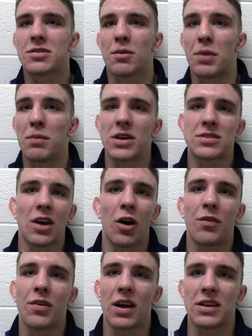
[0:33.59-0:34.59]
be
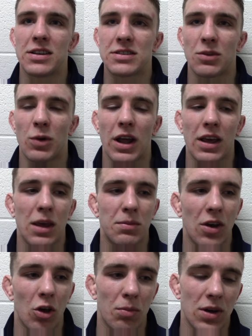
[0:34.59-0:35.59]
myself is what I keep
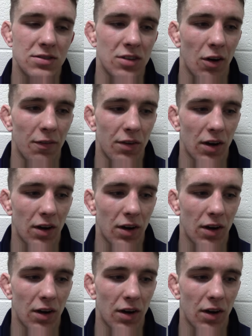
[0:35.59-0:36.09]
telling myself.